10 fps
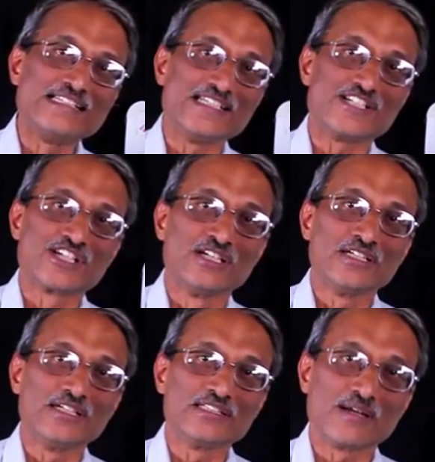did
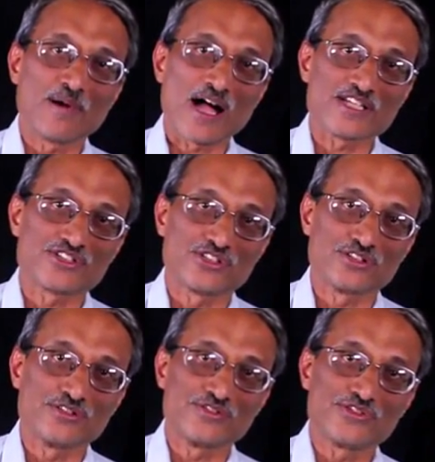in the past
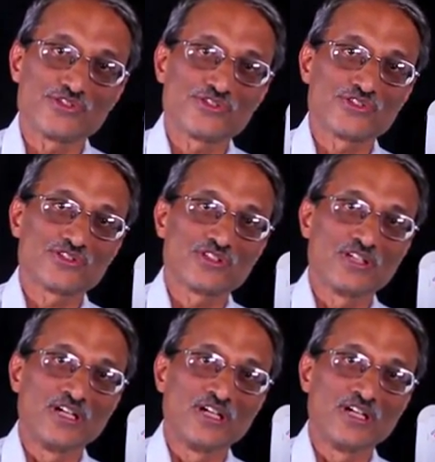tense.